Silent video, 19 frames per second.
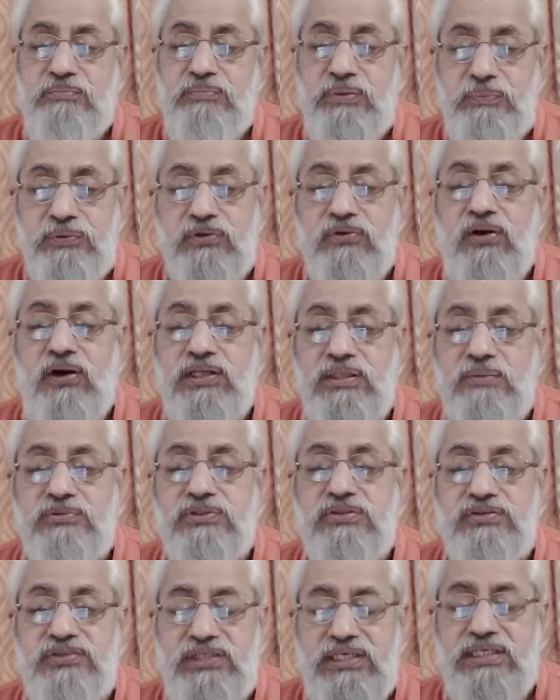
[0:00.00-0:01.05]
People call
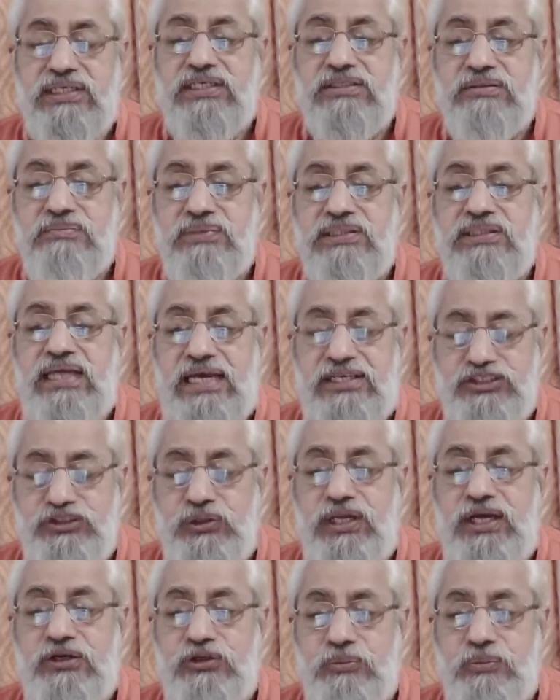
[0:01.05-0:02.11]
themselves seekers, but they
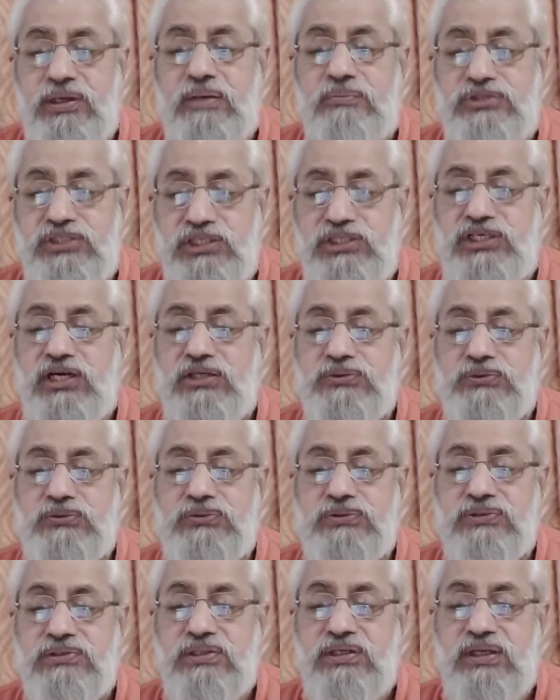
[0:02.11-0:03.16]
actually have to become
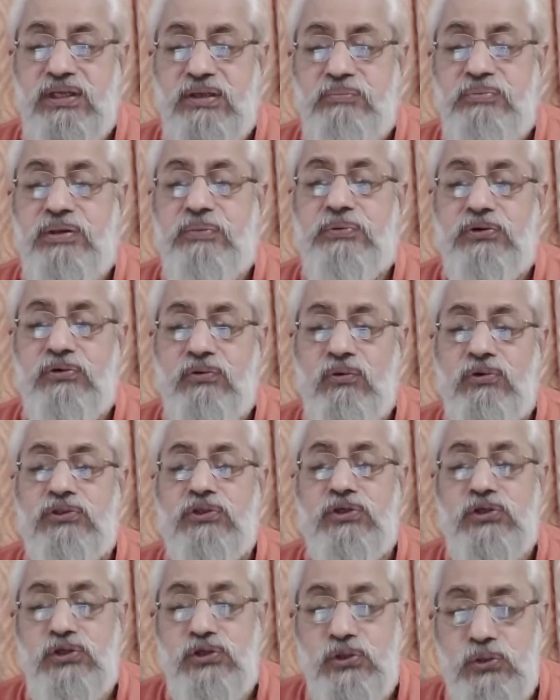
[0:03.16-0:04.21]
jignyasus, people who want
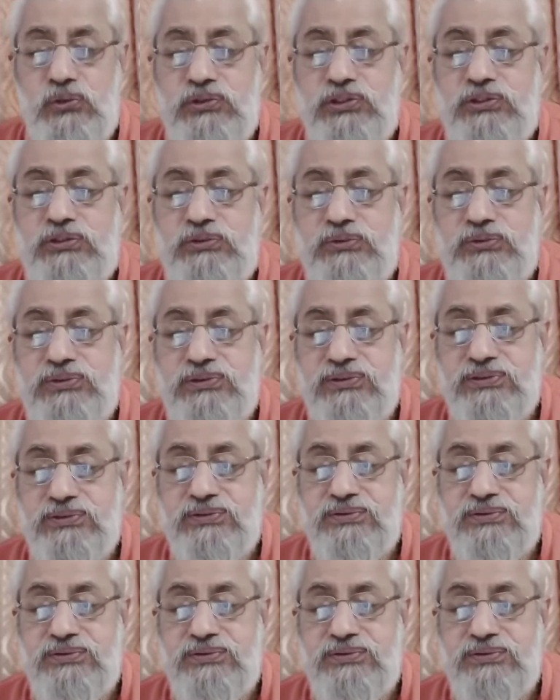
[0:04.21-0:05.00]
to know the truth.